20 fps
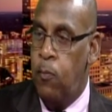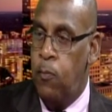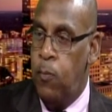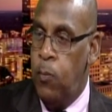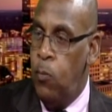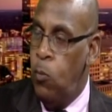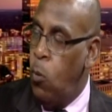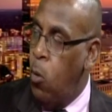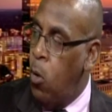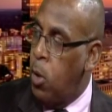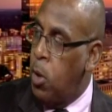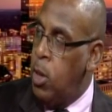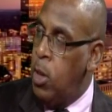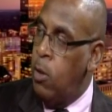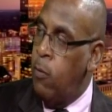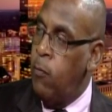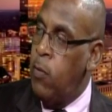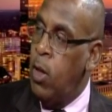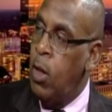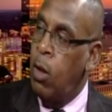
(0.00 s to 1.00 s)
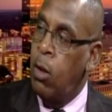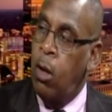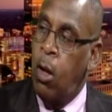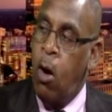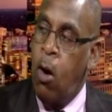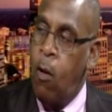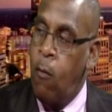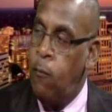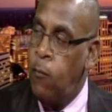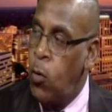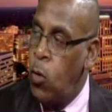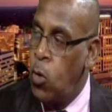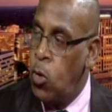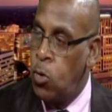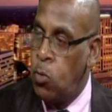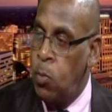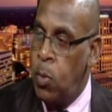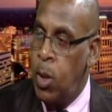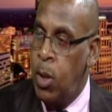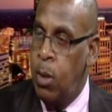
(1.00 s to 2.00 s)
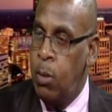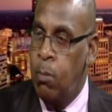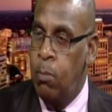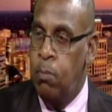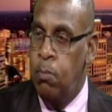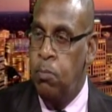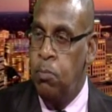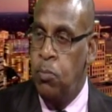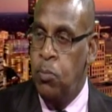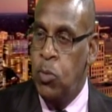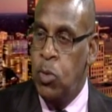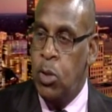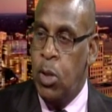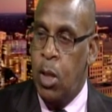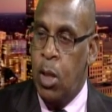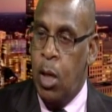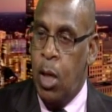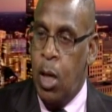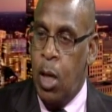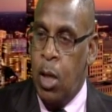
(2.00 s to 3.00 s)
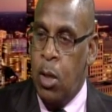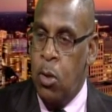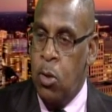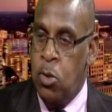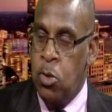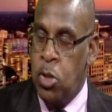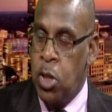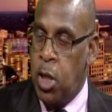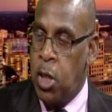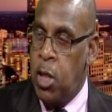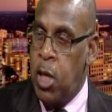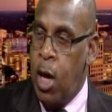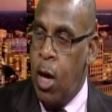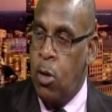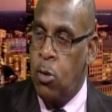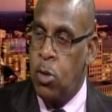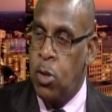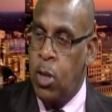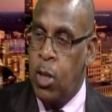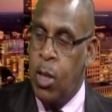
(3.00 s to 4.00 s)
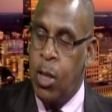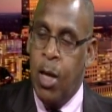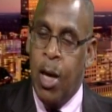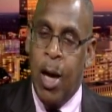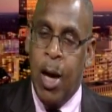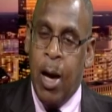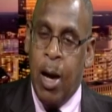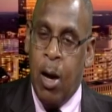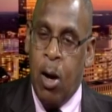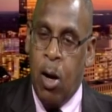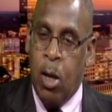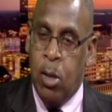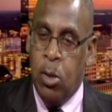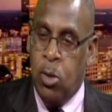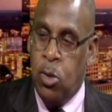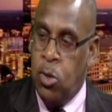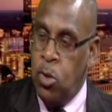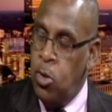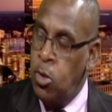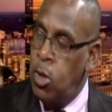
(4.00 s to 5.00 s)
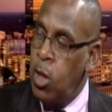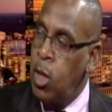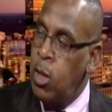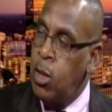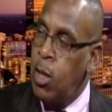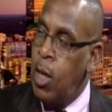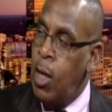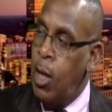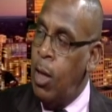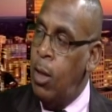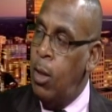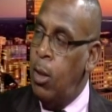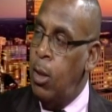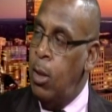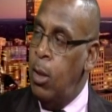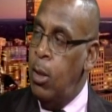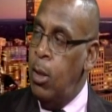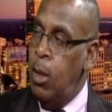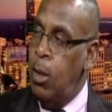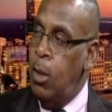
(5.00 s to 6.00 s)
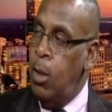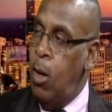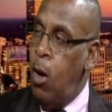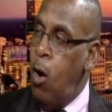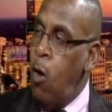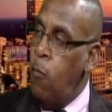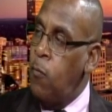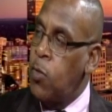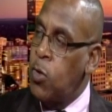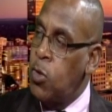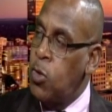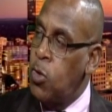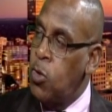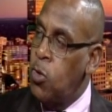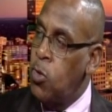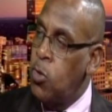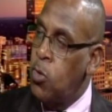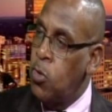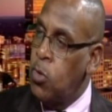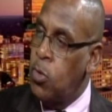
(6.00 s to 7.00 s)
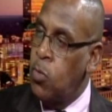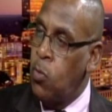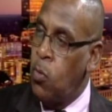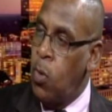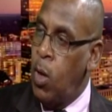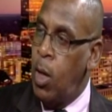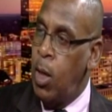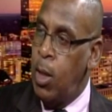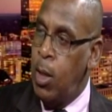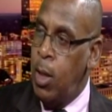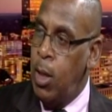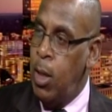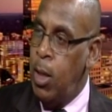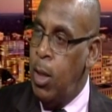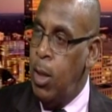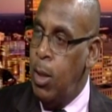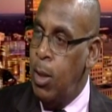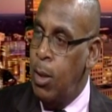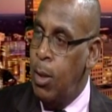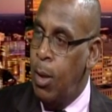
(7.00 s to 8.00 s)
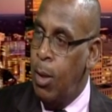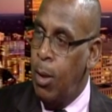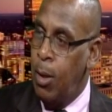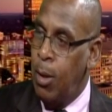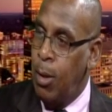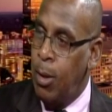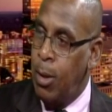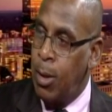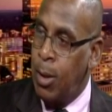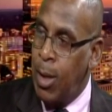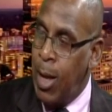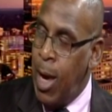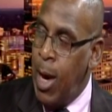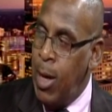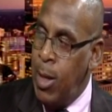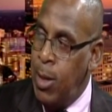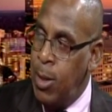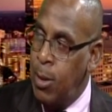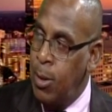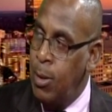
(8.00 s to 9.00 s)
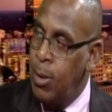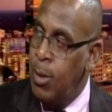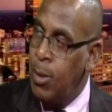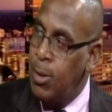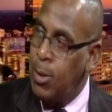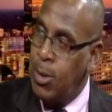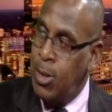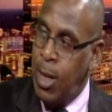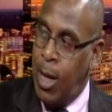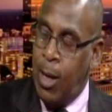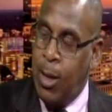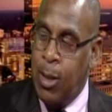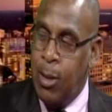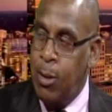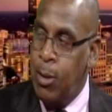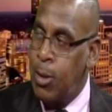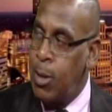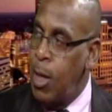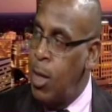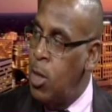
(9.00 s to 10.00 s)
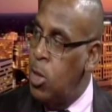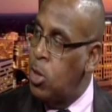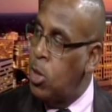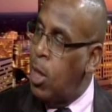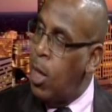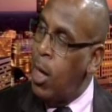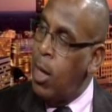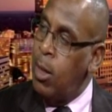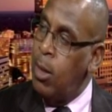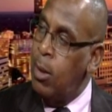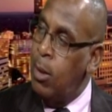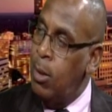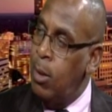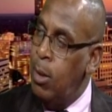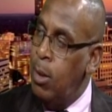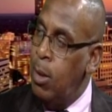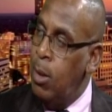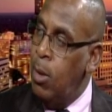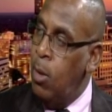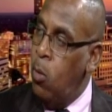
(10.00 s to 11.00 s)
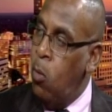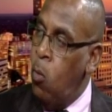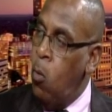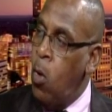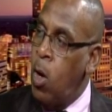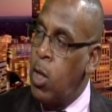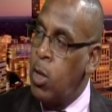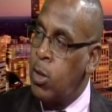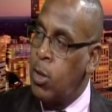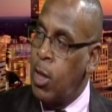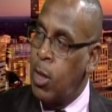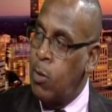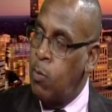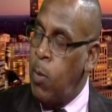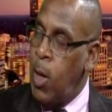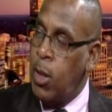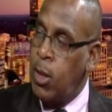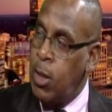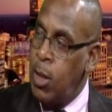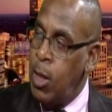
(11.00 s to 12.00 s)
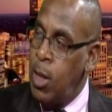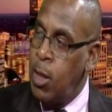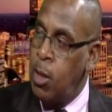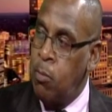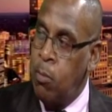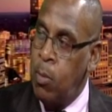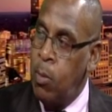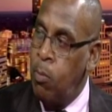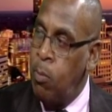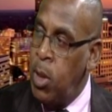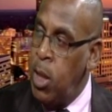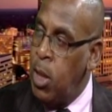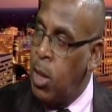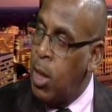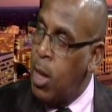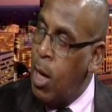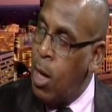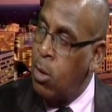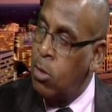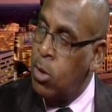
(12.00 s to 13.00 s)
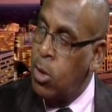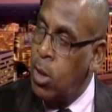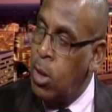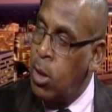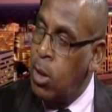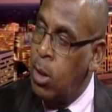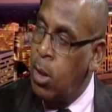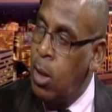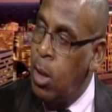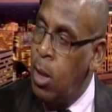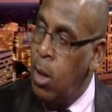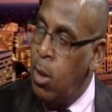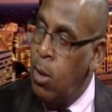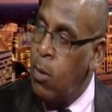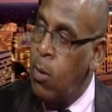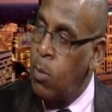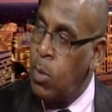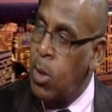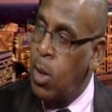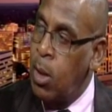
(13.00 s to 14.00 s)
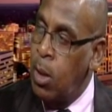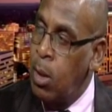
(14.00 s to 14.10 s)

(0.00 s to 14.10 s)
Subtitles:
working in the field of law enforcement, I know you said counseling. Do you think that officers really like telling things like what is expected in being a counseling? You know what I'm saying?